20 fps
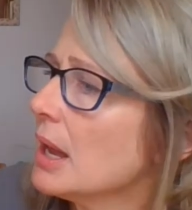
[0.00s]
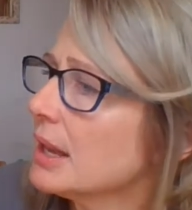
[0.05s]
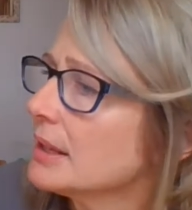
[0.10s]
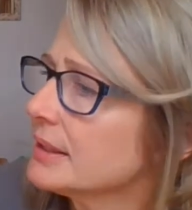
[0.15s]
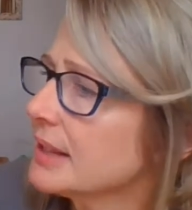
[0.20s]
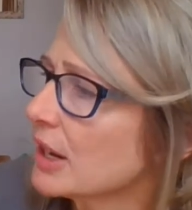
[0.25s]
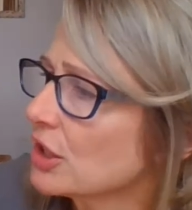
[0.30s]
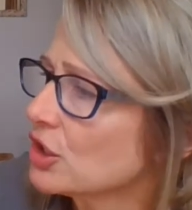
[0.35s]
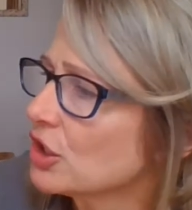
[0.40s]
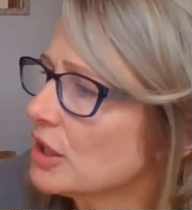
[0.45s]
a
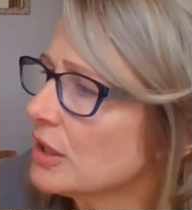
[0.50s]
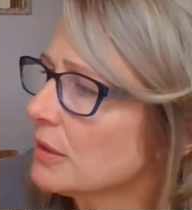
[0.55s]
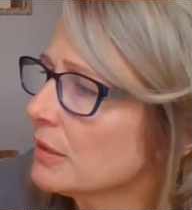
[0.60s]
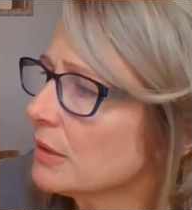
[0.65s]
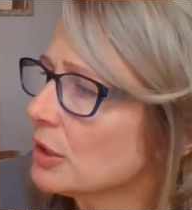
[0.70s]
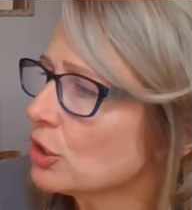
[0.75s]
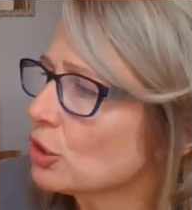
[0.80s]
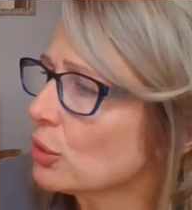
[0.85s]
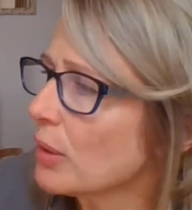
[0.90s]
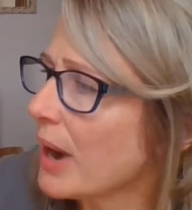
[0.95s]
section,
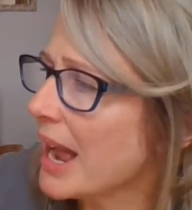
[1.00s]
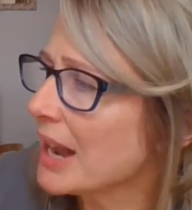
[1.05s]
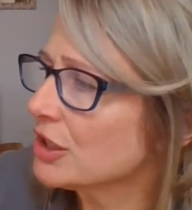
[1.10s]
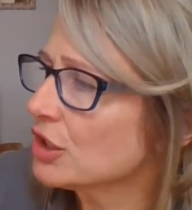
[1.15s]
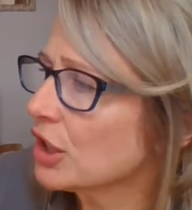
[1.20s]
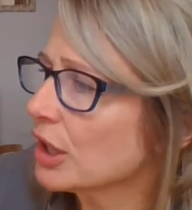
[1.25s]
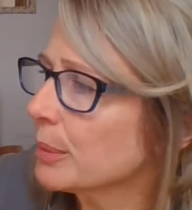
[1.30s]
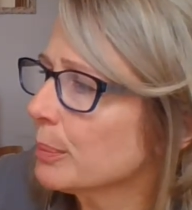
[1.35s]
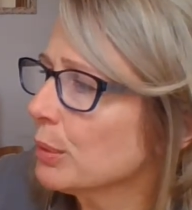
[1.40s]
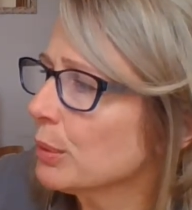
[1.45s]
The
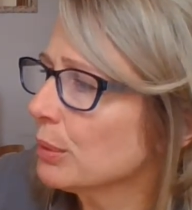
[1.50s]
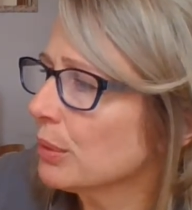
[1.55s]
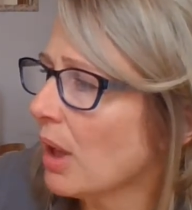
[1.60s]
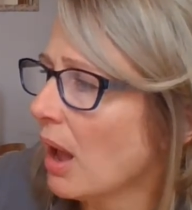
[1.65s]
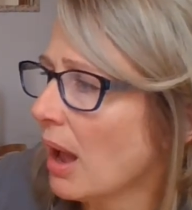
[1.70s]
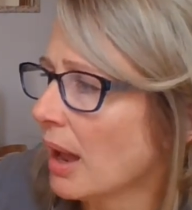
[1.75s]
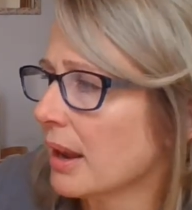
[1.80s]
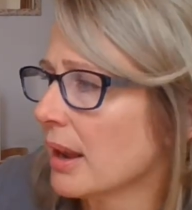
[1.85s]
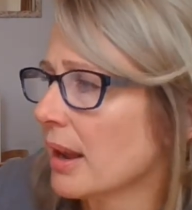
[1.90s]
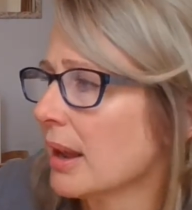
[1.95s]
Tragic
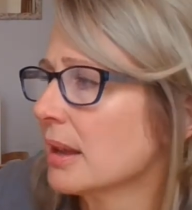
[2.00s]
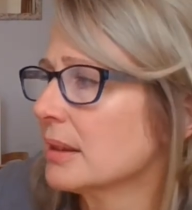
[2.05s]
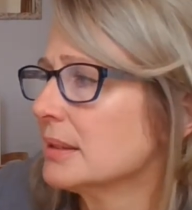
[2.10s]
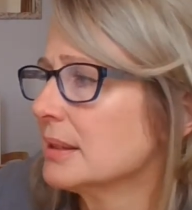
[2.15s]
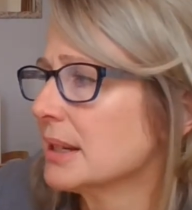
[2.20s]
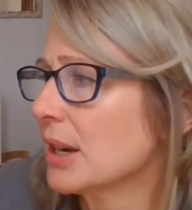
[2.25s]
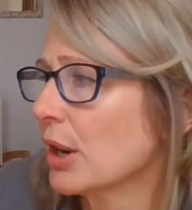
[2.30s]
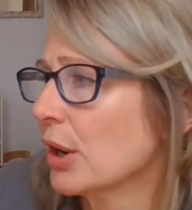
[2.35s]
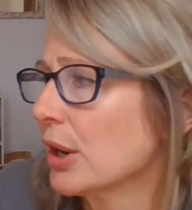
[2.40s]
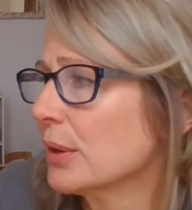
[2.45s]
Mulatta
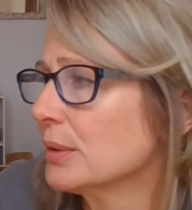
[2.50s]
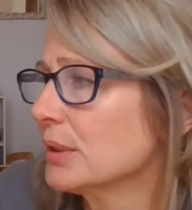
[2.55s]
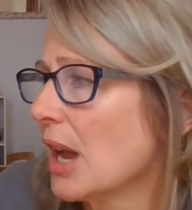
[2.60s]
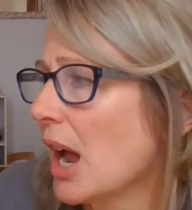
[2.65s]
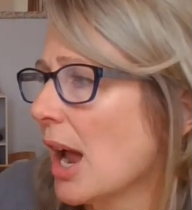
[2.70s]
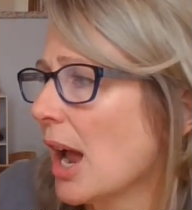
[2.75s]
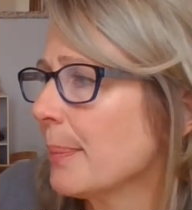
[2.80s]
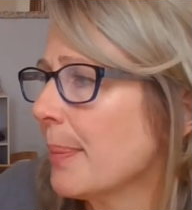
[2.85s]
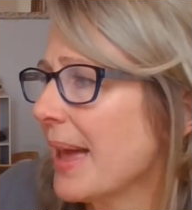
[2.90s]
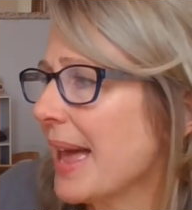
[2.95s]

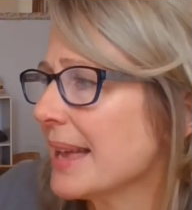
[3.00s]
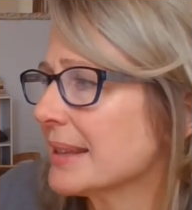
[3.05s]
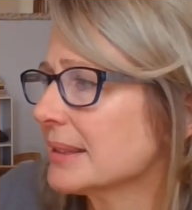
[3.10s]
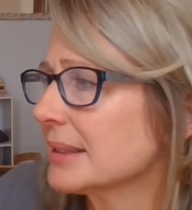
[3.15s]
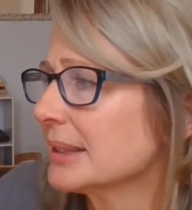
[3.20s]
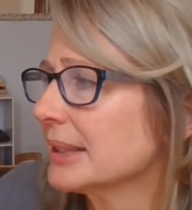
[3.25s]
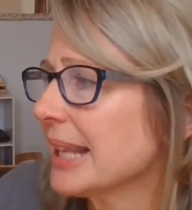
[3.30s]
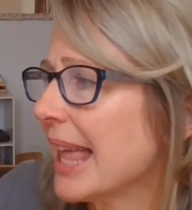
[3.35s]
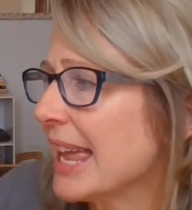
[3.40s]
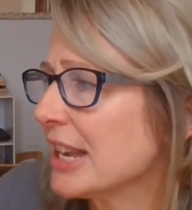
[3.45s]
Stereotype
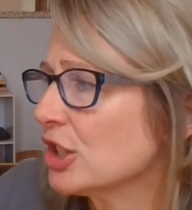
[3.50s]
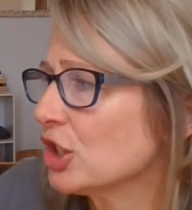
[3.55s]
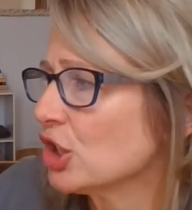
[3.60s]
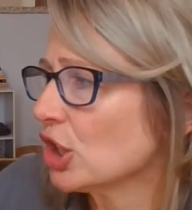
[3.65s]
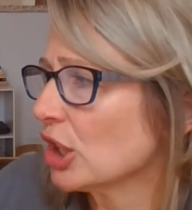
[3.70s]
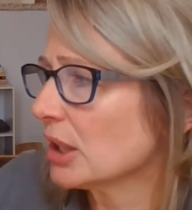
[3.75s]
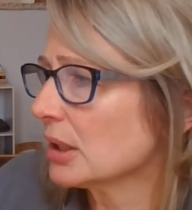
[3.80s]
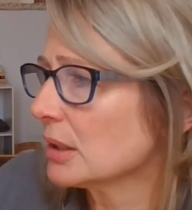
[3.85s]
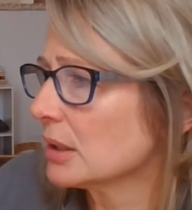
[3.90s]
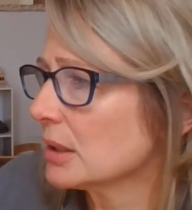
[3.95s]
as
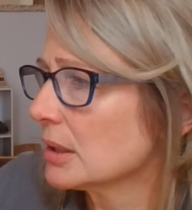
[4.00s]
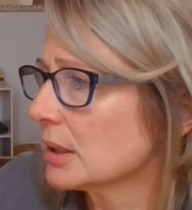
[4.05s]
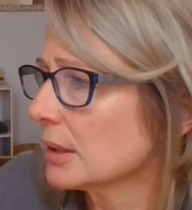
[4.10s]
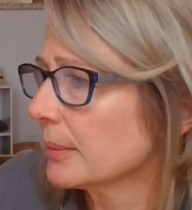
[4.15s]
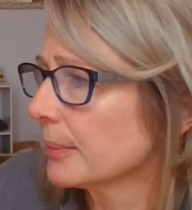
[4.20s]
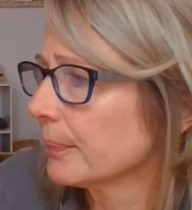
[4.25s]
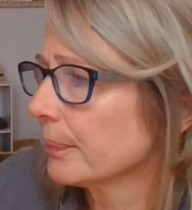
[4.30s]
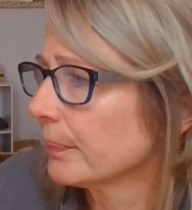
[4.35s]
Legend.